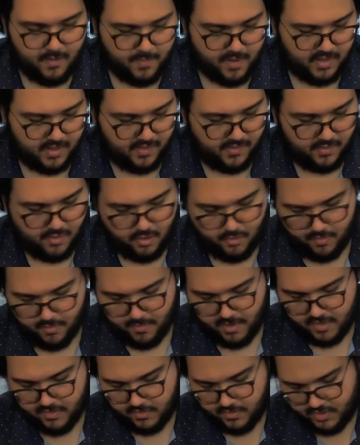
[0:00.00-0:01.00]
talk about these
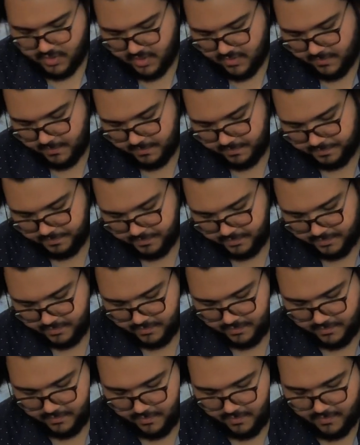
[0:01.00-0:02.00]
Cobra buckles.
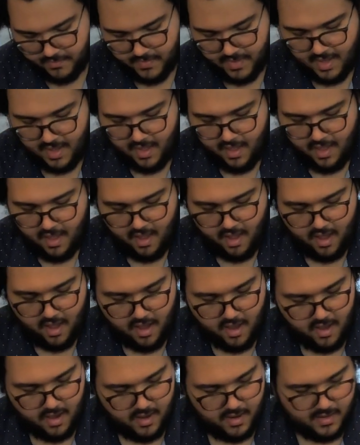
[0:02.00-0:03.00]

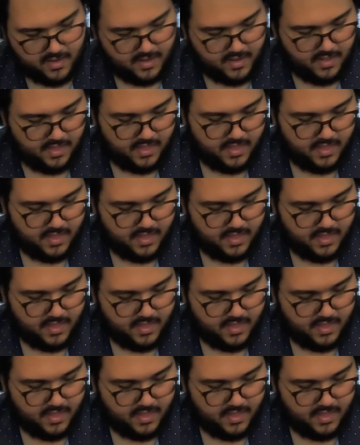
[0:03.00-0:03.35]
On